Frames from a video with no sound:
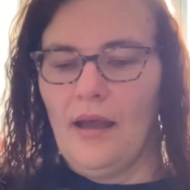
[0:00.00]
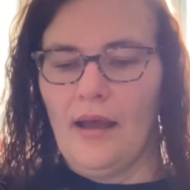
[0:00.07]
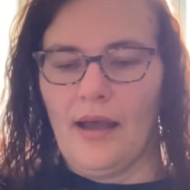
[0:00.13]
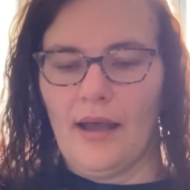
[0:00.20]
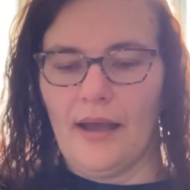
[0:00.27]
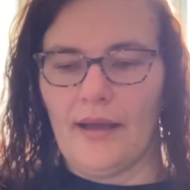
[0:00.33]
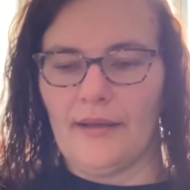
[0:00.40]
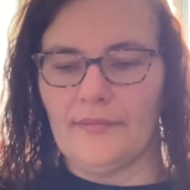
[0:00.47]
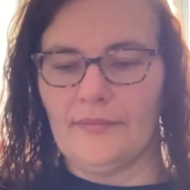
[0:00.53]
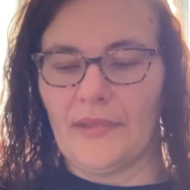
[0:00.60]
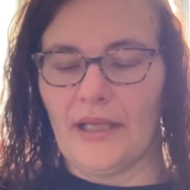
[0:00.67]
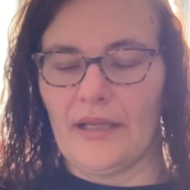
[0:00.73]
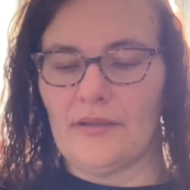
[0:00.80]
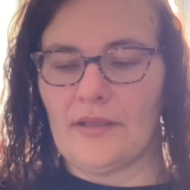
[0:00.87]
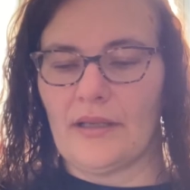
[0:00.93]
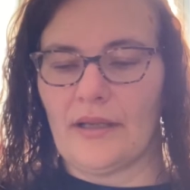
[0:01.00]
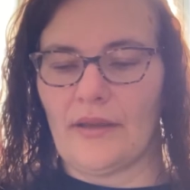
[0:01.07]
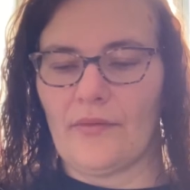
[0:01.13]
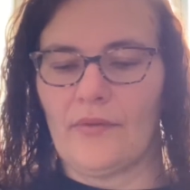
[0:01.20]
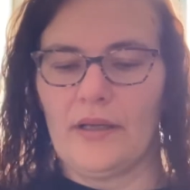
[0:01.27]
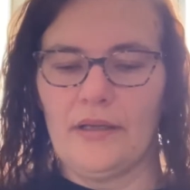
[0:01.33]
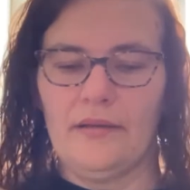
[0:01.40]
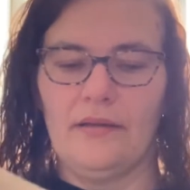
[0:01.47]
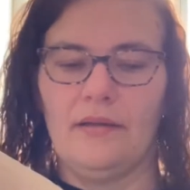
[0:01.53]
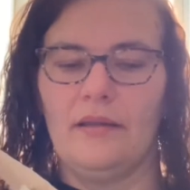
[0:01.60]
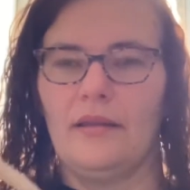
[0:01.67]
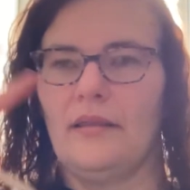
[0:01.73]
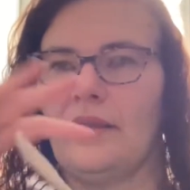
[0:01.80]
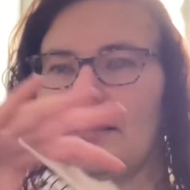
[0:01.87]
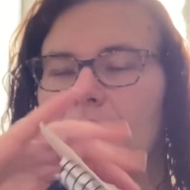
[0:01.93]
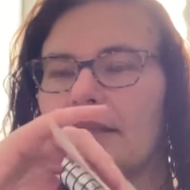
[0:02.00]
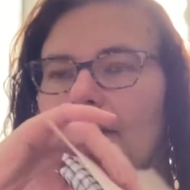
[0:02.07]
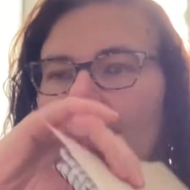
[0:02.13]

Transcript: Here's another one, things that